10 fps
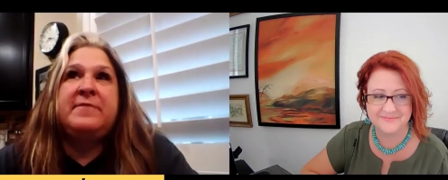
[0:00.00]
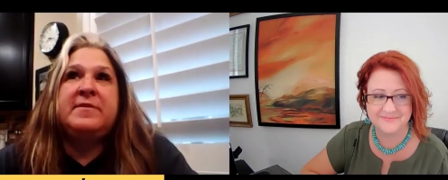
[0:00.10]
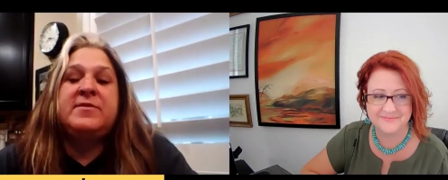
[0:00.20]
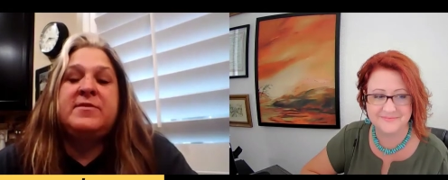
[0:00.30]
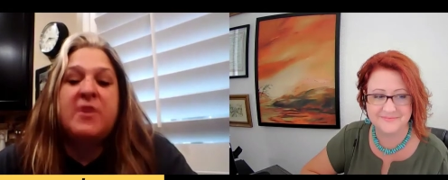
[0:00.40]

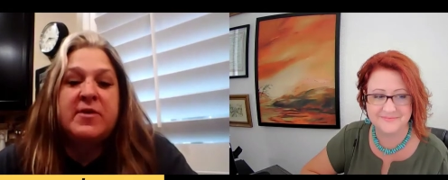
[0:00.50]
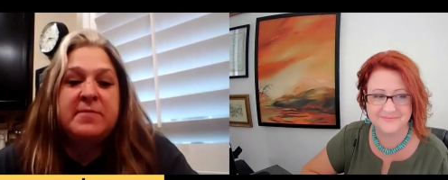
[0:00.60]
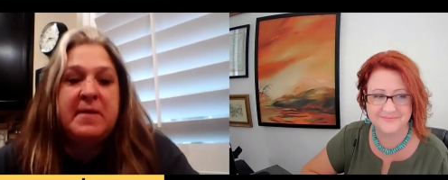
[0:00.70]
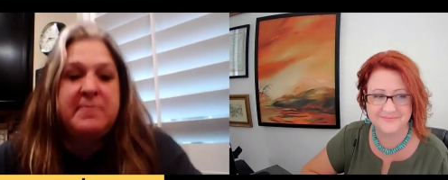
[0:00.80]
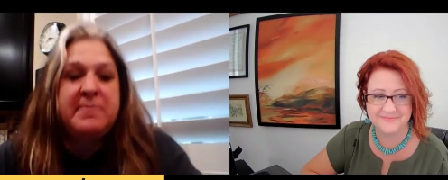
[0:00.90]

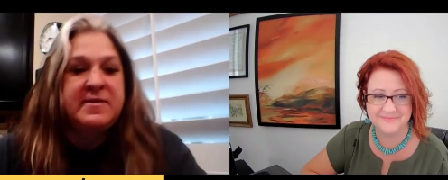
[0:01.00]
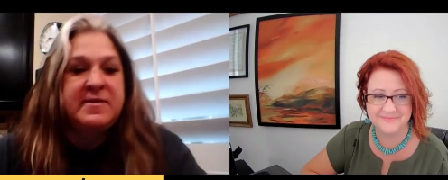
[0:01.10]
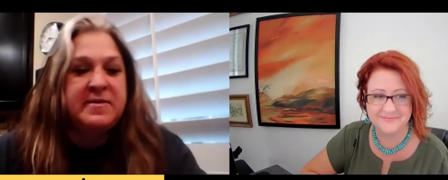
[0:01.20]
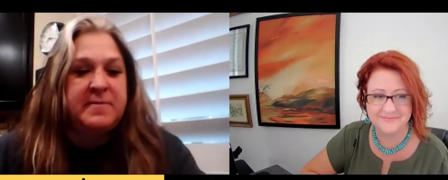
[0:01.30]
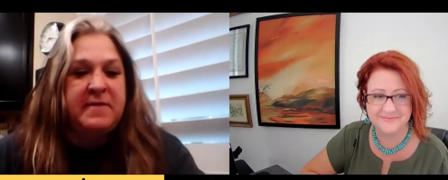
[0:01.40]
Speaker 1: started my
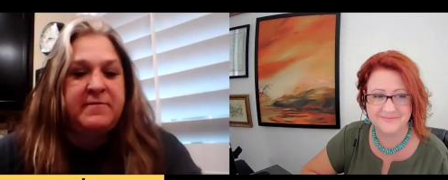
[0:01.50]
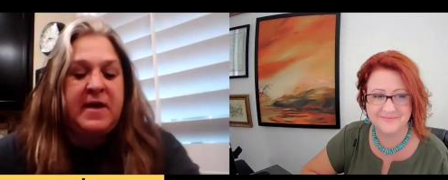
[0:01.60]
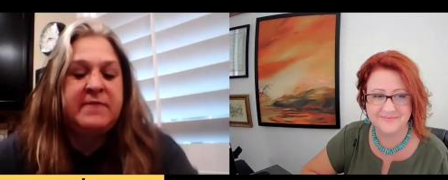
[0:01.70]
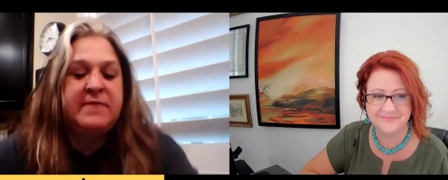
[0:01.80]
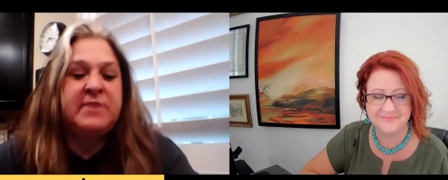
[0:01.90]
business about
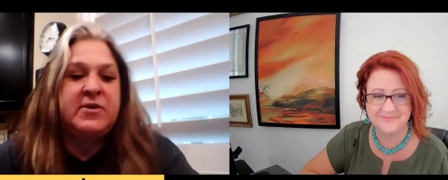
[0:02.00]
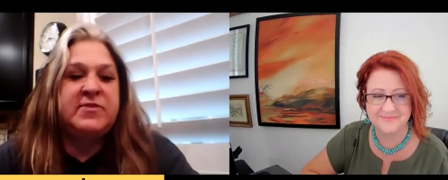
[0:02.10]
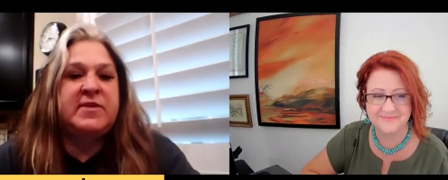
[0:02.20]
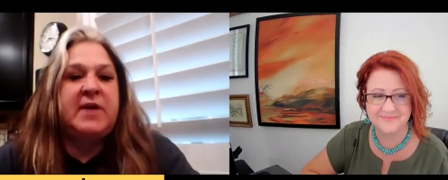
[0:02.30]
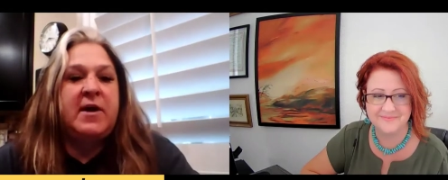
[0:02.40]
five
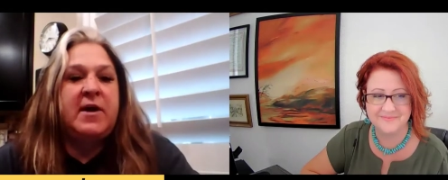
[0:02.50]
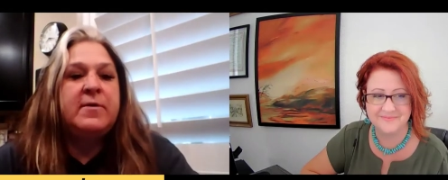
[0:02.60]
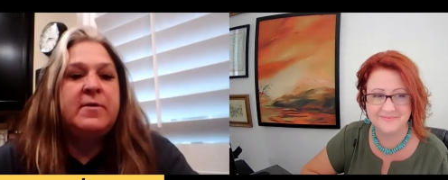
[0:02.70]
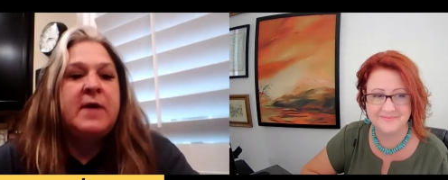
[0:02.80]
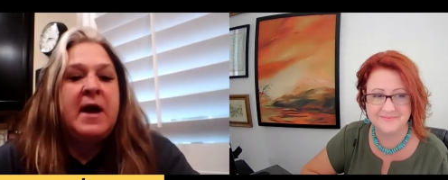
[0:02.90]
years
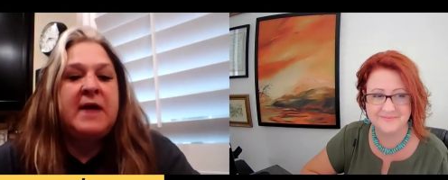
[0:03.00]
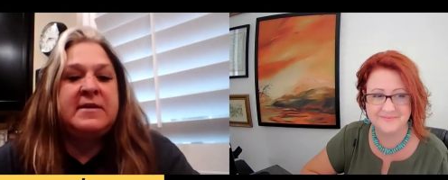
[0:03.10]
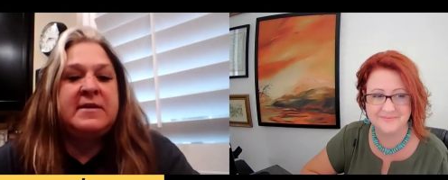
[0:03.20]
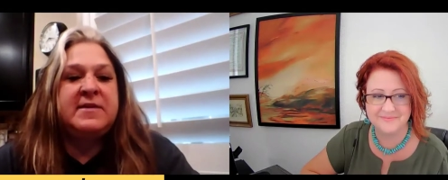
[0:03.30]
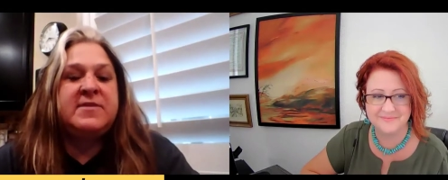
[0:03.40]
ago.
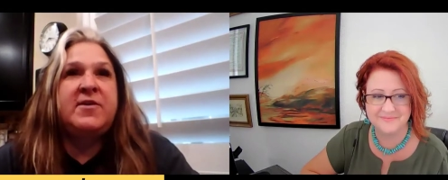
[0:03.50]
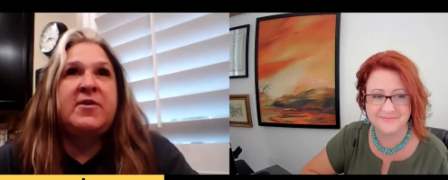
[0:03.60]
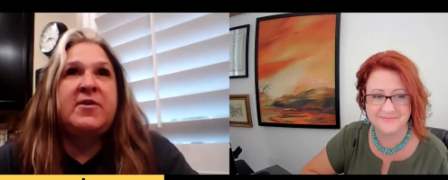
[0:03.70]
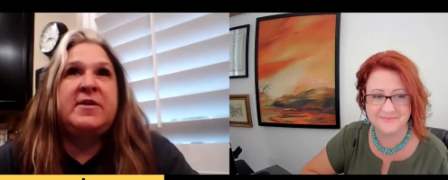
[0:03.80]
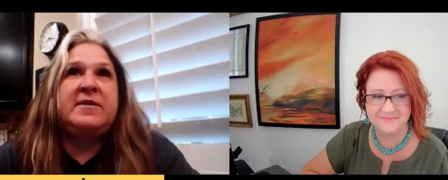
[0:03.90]
I did
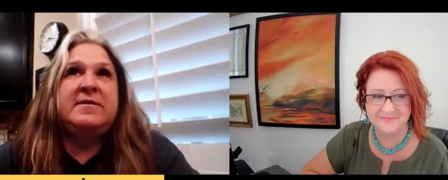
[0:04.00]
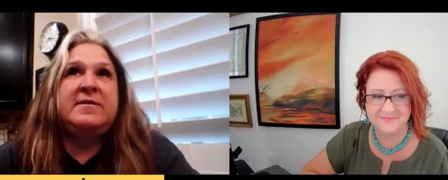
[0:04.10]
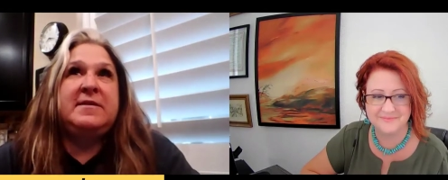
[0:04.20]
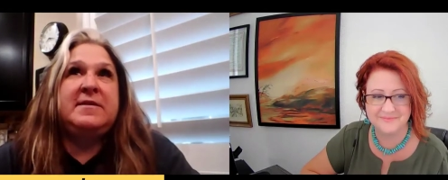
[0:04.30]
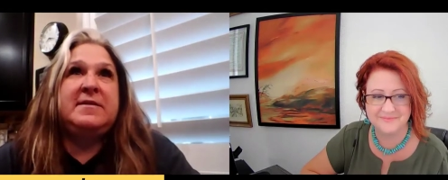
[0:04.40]
start it
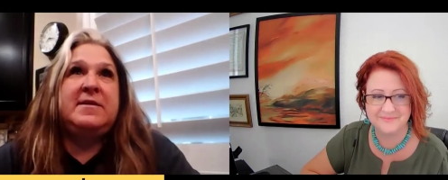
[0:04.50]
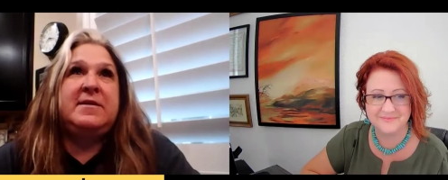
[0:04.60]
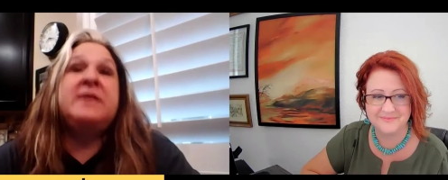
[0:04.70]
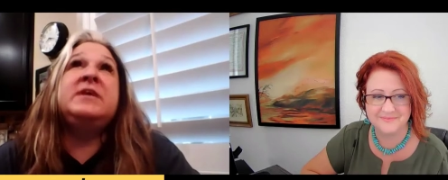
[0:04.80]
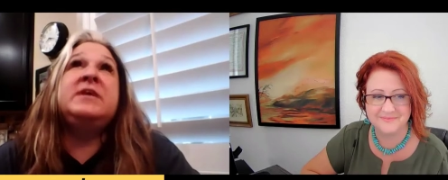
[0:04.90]

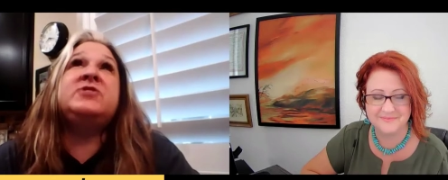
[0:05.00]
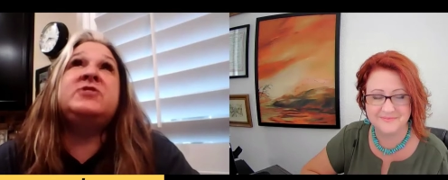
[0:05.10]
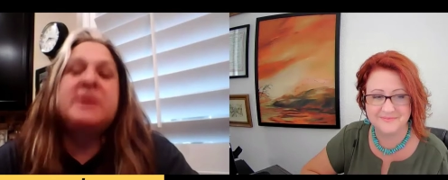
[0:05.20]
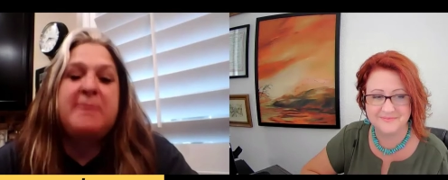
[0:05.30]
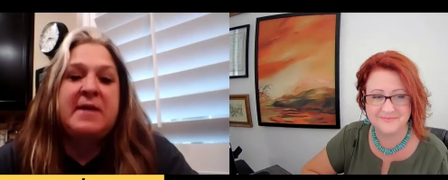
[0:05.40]

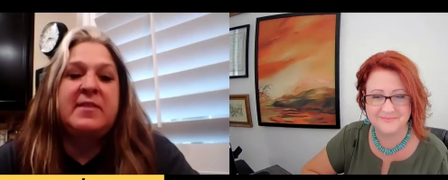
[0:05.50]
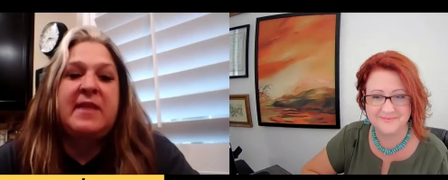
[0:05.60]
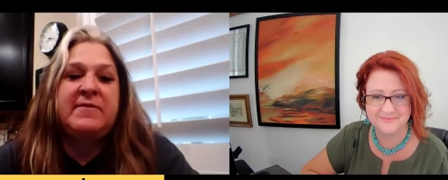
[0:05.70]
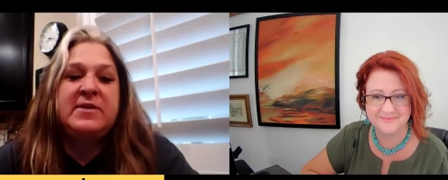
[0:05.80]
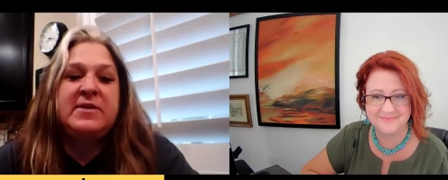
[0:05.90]
initially about
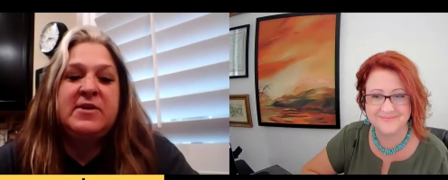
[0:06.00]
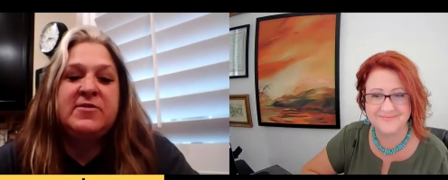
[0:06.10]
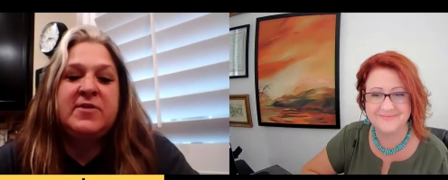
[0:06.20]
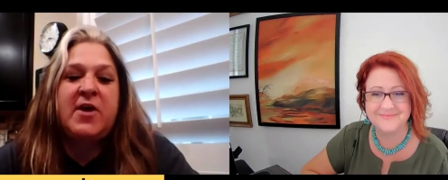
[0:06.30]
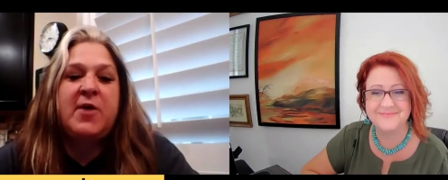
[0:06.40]
11
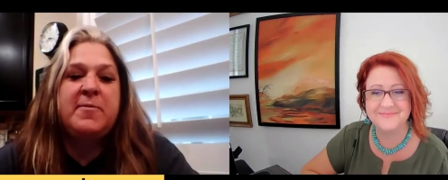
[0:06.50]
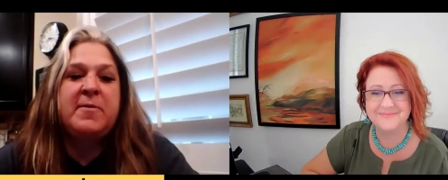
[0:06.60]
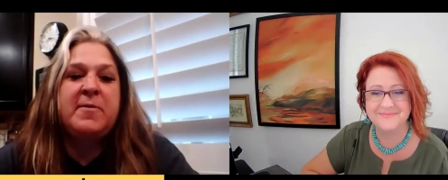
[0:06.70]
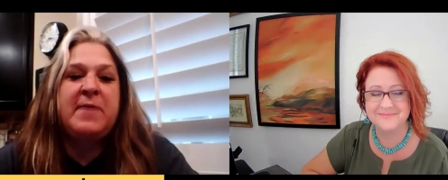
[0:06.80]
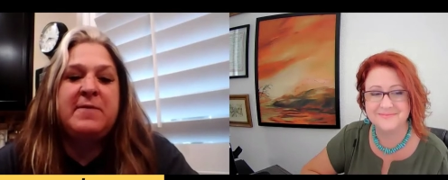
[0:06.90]
years ago,
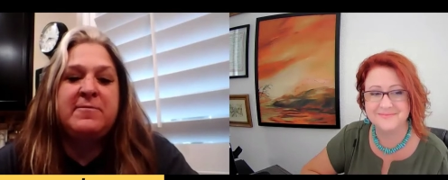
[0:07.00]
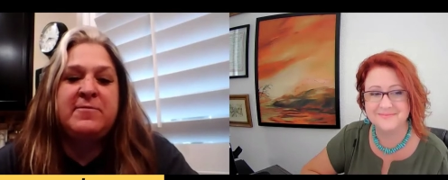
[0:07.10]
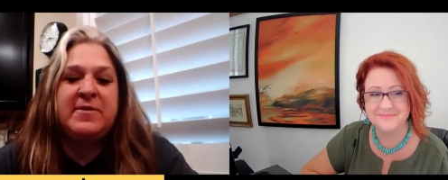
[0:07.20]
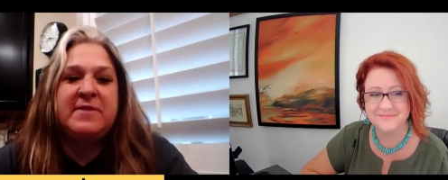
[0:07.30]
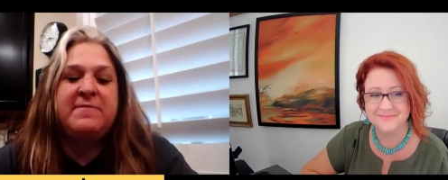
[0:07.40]
but went
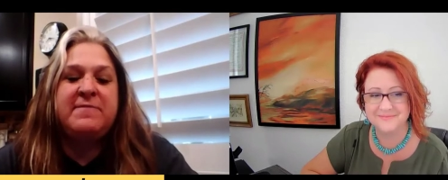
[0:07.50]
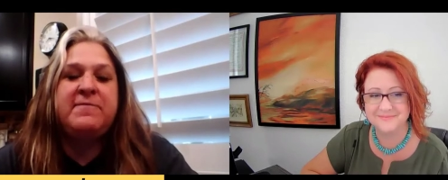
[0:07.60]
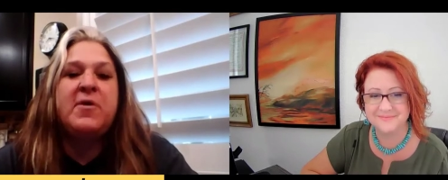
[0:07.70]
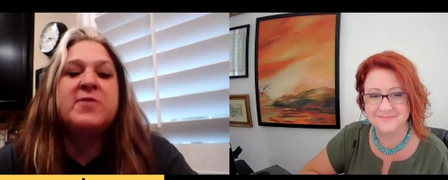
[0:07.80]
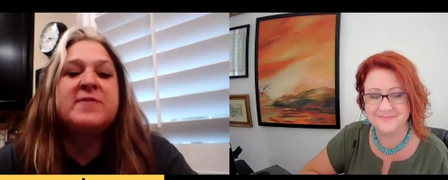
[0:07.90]
really
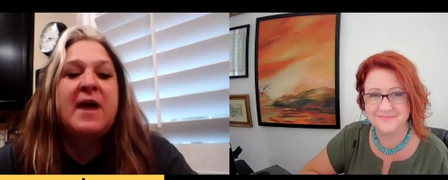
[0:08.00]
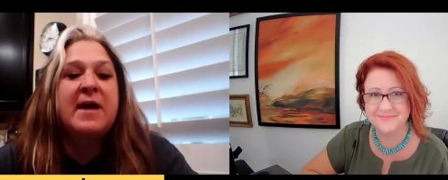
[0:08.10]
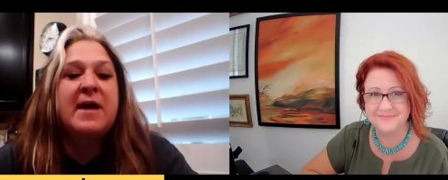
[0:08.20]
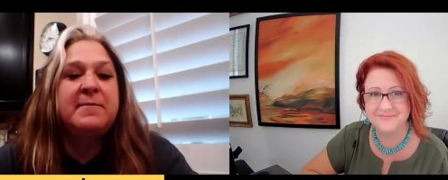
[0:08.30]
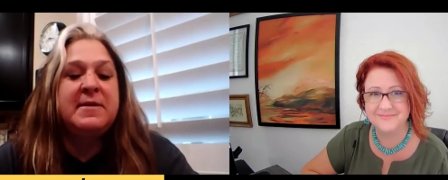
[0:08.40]
full
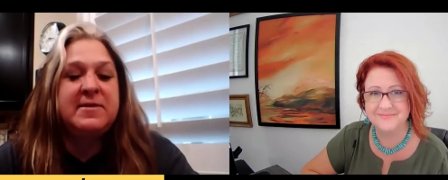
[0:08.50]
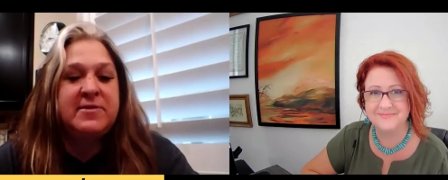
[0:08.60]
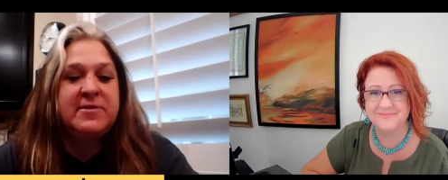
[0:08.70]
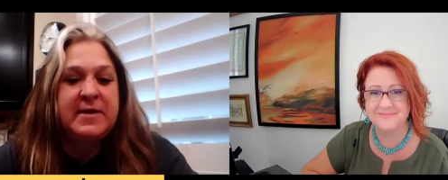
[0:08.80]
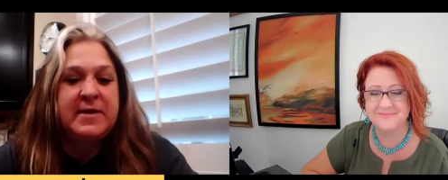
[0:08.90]
time
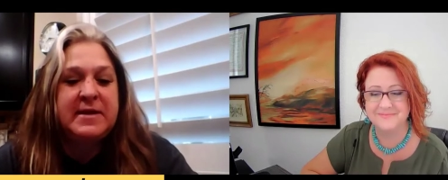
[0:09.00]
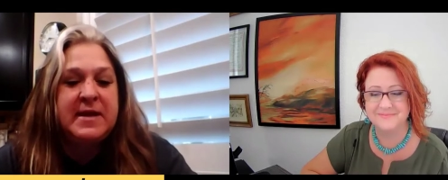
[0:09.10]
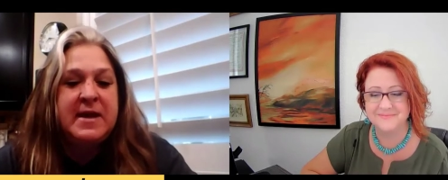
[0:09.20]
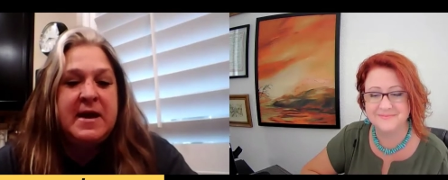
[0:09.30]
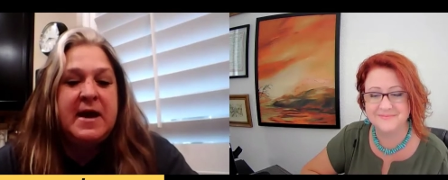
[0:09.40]
into it
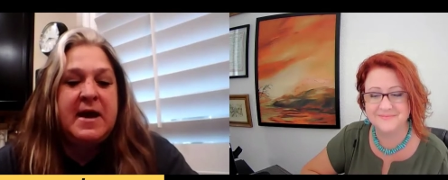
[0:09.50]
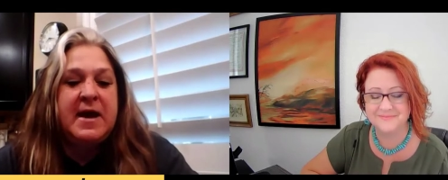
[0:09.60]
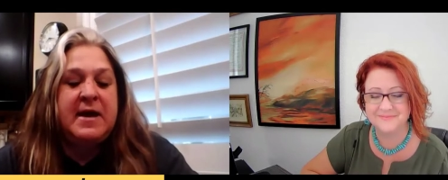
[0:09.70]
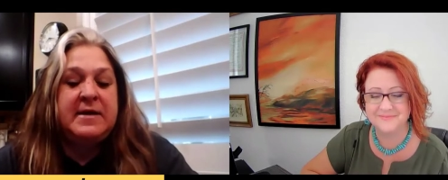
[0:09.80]
uh,